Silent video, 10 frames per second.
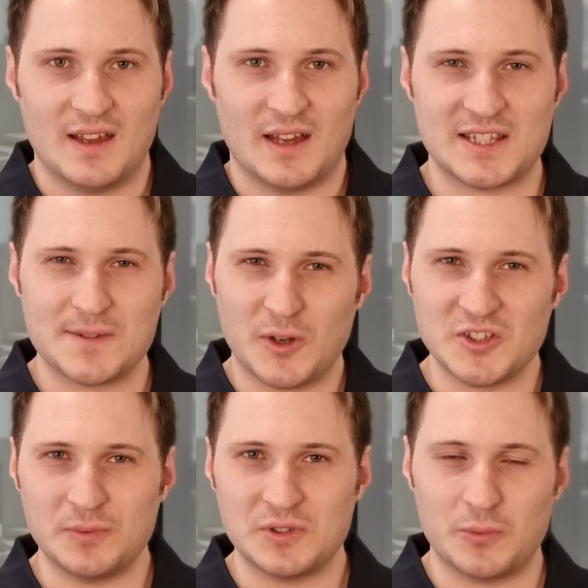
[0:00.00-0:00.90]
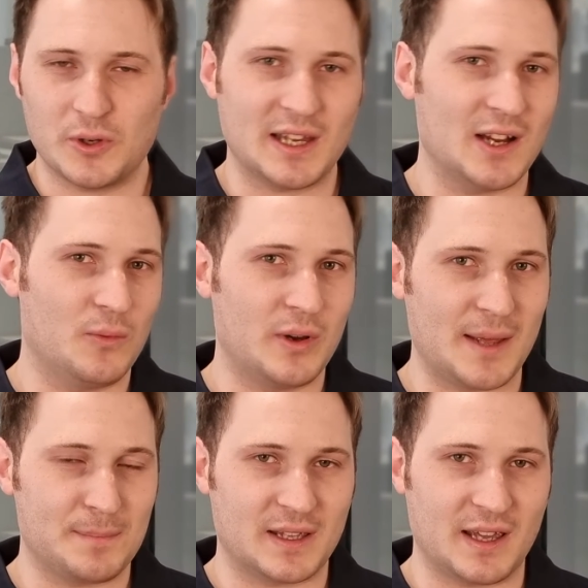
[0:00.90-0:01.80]
It's impossible to work out what
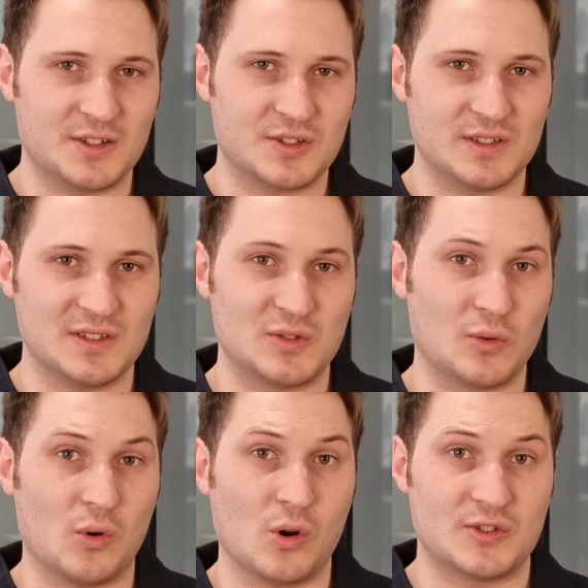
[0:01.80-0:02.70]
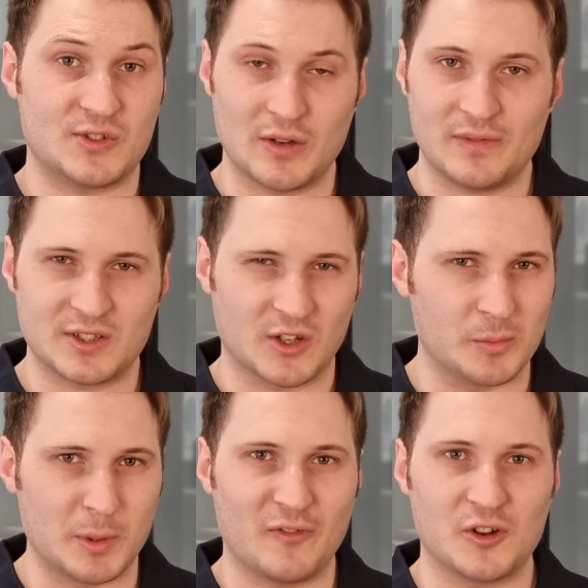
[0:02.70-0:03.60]
applications or servers are going to
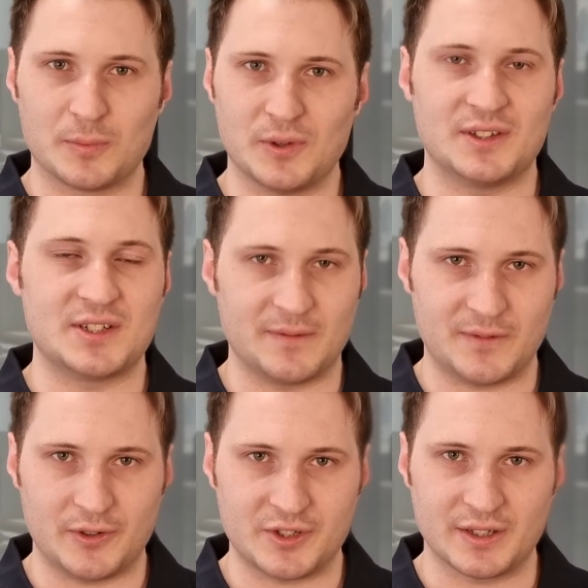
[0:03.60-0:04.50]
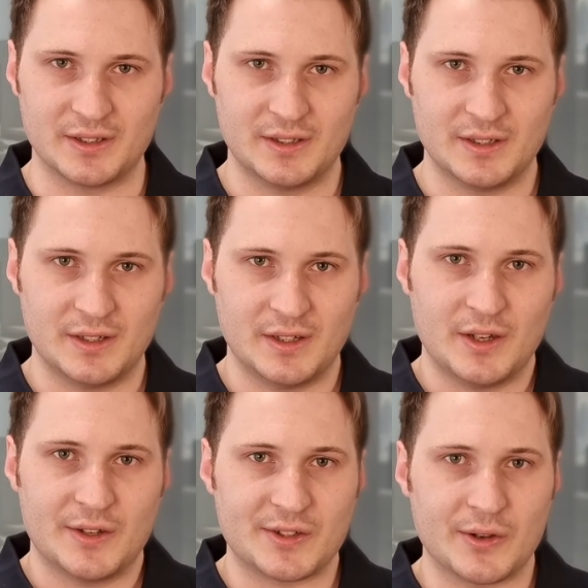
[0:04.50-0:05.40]
be vulnerable into the future.
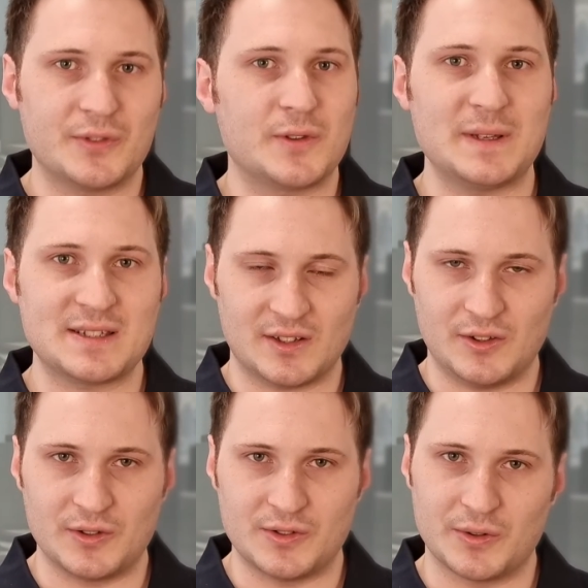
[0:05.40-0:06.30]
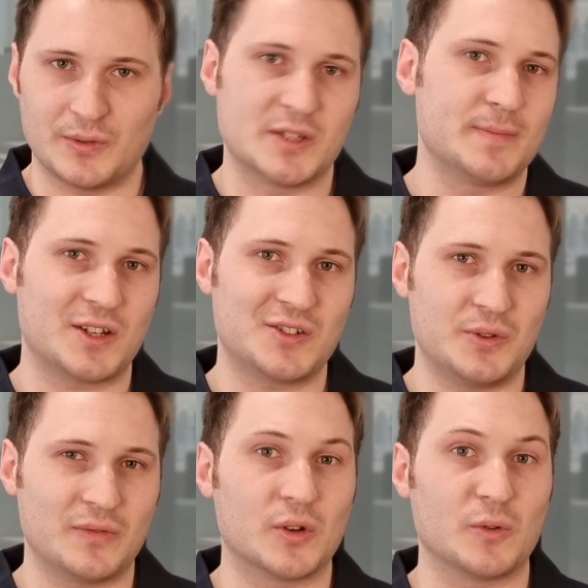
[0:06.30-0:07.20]
So the best thing you can do is make sure
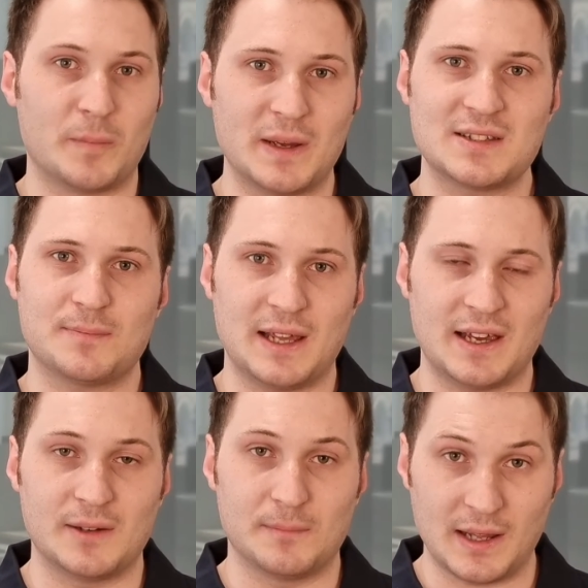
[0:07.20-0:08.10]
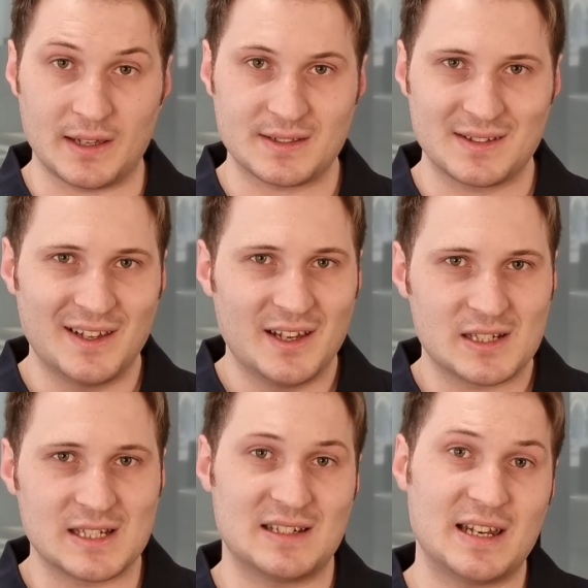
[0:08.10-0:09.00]
you've got a robust plan in place
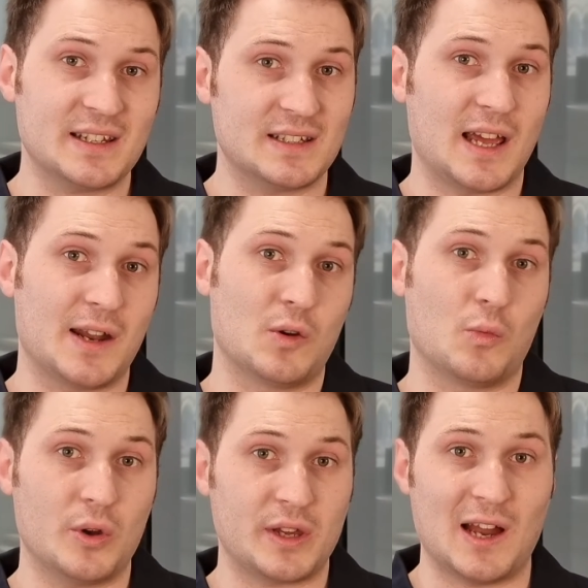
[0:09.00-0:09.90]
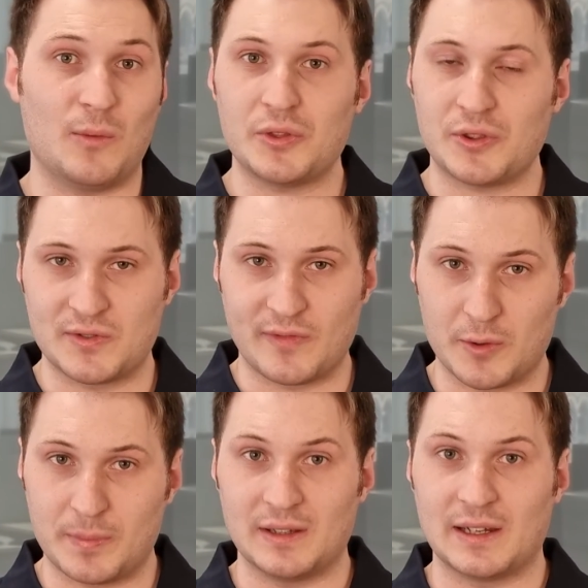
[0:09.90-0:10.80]
to detect and work out what those
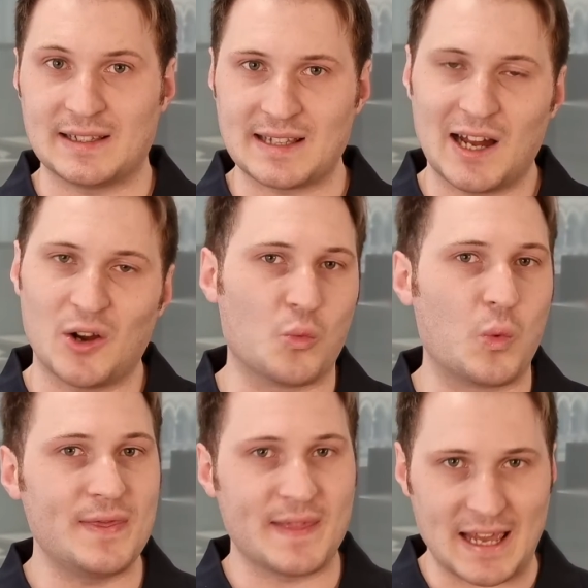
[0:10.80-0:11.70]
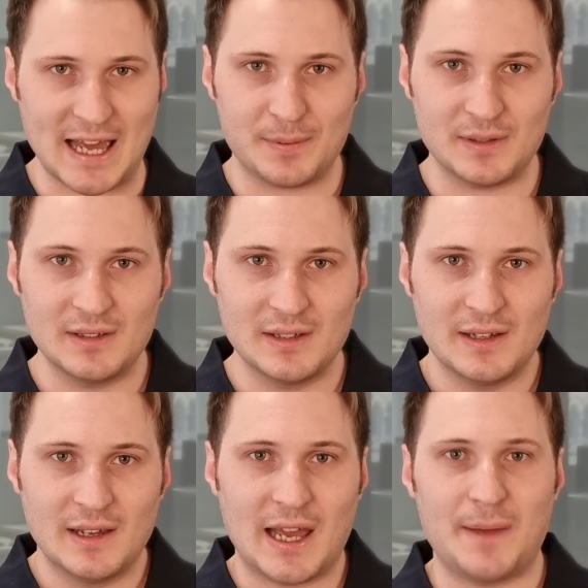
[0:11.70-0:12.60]
vulnerabilities are when they happen
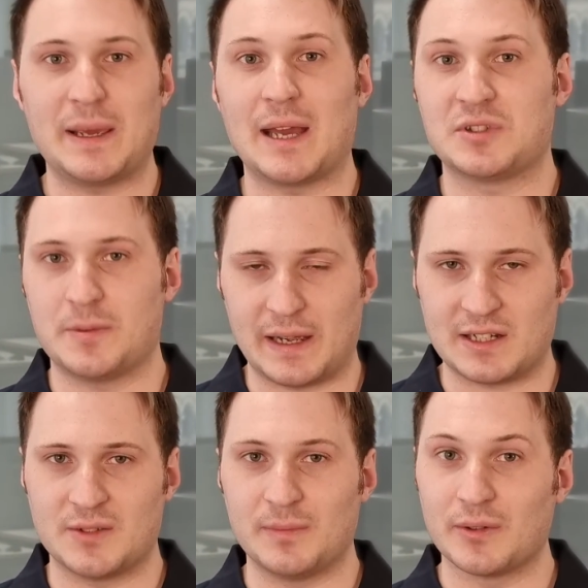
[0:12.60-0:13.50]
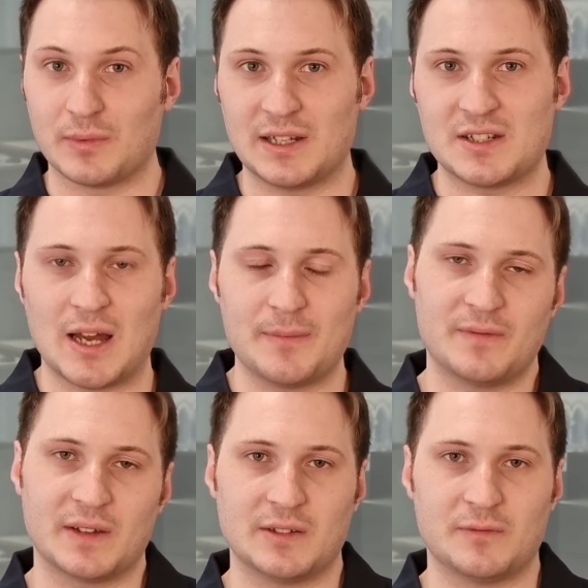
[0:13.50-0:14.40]
and be able to patch them in a really
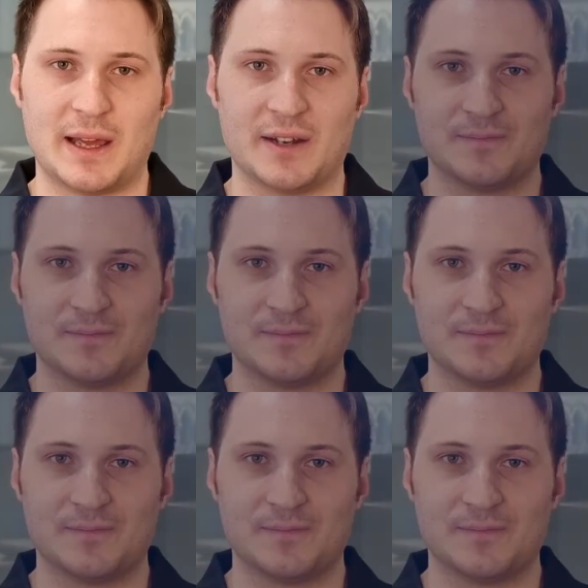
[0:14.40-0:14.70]
time-effective manner.